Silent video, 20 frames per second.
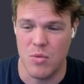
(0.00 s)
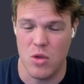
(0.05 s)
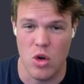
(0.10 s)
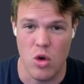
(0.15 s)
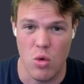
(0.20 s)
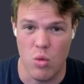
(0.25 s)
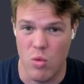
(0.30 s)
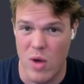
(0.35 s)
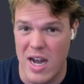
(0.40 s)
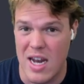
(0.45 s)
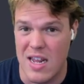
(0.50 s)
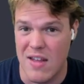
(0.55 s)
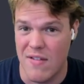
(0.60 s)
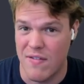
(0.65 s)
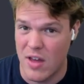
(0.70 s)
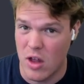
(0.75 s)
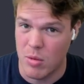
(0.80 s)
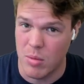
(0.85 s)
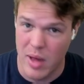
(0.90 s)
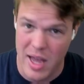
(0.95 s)
you know, ready
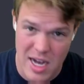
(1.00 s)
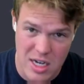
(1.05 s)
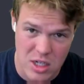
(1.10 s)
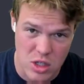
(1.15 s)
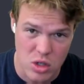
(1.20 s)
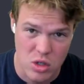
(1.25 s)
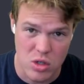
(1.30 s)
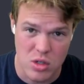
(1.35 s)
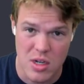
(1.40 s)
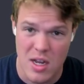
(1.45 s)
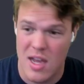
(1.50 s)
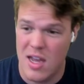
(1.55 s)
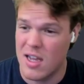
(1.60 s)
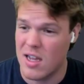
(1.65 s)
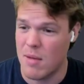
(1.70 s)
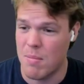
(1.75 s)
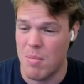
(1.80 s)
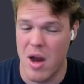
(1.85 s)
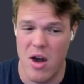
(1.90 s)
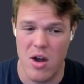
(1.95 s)
available answers
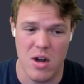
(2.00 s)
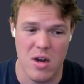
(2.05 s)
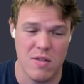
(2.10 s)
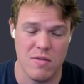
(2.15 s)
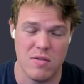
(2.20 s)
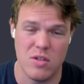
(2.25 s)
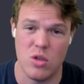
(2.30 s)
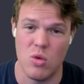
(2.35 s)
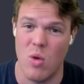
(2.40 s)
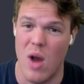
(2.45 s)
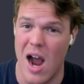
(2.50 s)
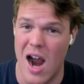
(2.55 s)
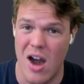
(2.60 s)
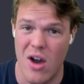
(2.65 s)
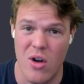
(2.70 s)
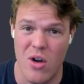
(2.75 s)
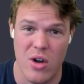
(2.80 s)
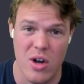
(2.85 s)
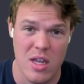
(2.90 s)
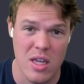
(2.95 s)
comparative to
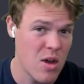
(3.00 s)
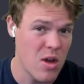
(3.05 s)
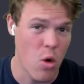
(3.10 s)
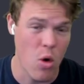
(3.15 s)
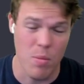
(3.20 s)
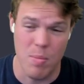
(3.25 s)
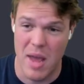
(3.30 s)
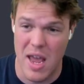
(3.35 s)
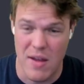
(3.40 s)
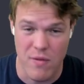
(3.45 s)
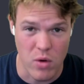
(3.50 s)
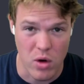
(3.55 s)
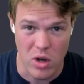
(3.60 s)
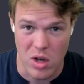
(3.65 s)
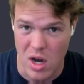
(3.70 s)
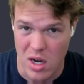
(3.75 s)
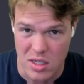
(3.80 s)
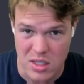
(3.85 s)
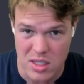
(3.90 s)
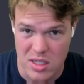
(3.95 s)
hiring or paying for
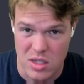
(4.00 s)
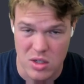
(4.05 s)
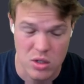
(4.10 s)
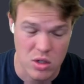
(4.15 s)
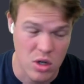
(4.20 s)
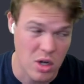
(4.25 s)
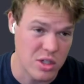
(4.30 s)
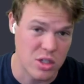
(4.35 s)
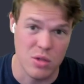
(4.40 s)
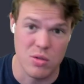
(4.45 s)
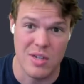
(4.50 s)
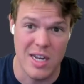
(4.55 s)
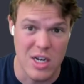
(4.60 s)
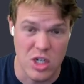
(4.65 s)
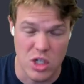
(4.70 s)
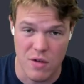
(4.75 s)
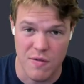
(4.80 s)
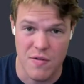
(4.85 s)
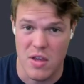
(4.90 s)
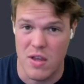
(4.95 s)
a
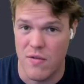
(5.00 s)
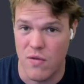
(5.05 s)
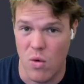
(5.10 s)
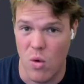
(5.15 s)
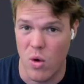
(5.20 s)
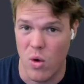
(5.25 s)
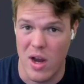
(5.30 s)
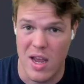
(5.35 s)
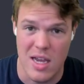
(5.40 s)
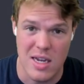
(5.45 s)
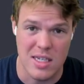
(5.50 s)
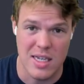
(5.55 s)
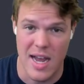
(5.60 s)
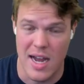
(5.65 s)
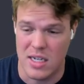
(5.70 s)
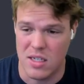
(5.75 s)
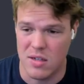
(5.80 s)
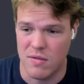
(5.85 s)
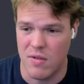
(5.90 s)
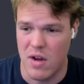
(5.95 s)
consultation fee for a
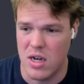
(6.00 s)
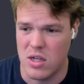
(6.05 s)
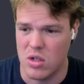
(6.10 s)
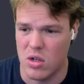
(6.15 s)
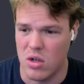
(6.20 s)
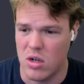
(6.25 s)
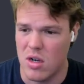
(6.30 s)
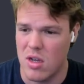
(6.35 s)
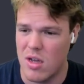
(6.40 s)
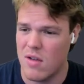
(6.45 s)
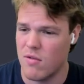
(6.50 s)
tax advisor.